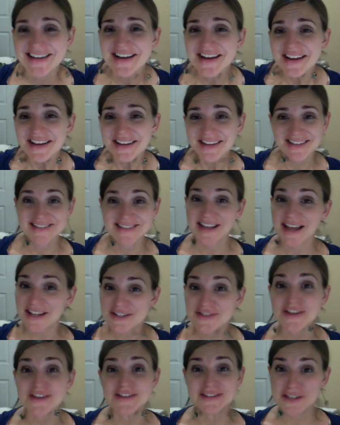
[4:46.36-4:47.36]
Because I
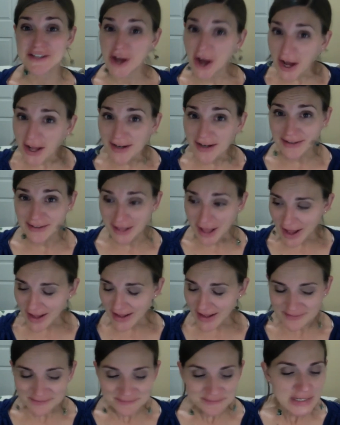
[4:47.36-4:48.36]
just yawn
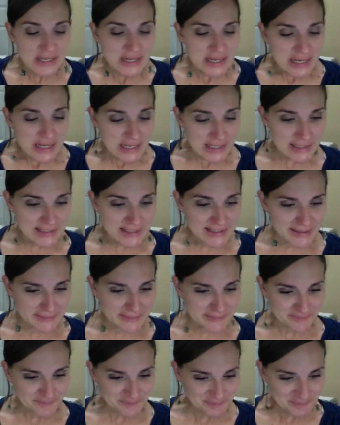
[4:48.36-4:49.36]
a lot.
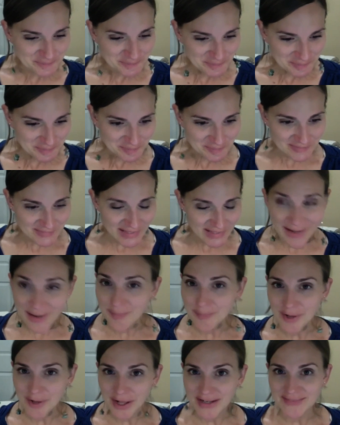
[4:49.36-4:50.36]
And
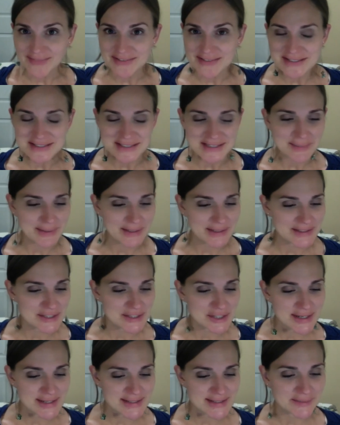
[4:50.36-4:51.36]
I'm not even sleepy. It's
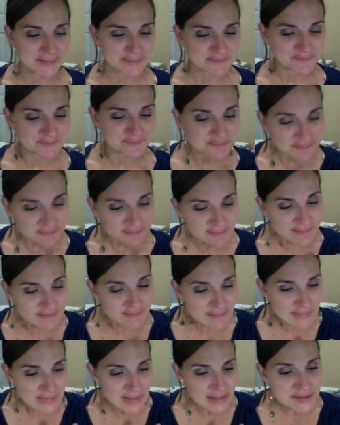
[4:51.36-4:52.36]
crazy.
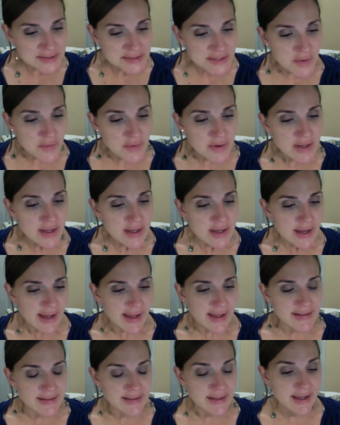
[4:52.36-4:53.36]
So,
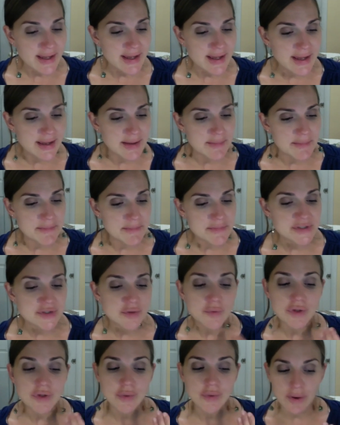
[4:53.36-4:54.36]
so
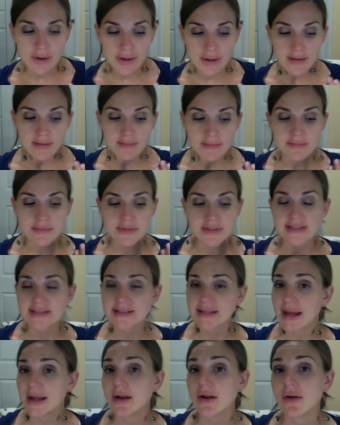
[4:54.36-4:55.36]
you want to
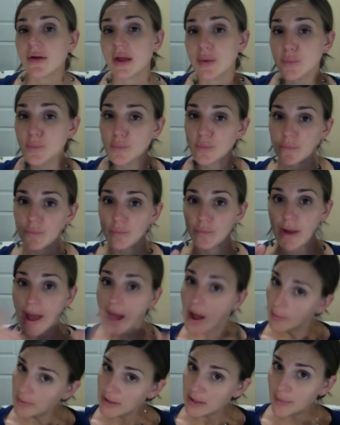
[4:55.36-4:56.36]
decide, okay,
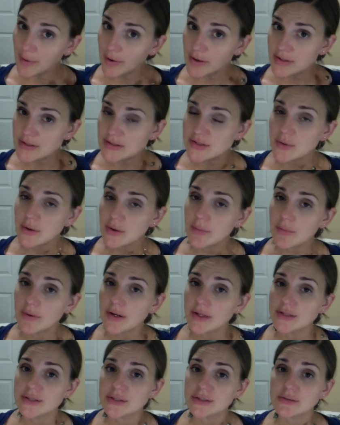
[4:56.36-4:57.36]
how many parties do I want
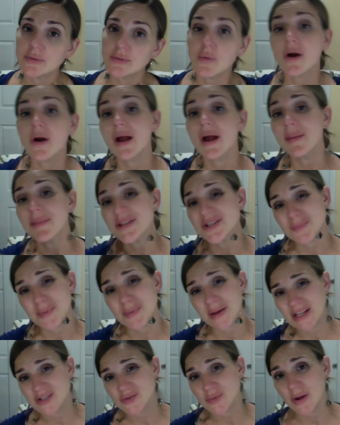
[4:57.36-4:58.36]
to do, or how much
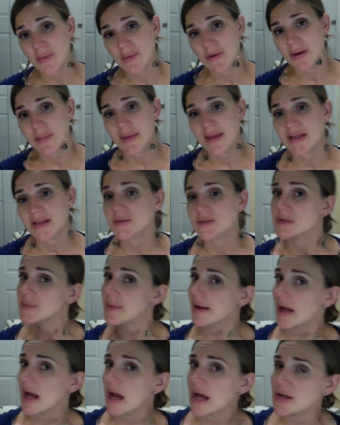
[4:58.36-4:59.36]
money do I want to make? So it's
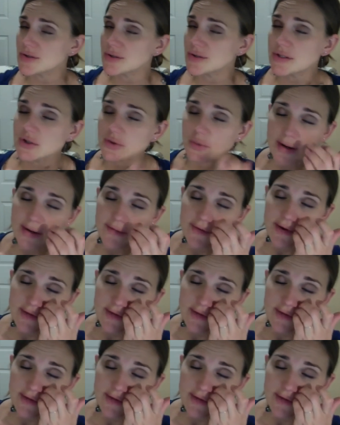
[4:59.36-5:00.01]
about $125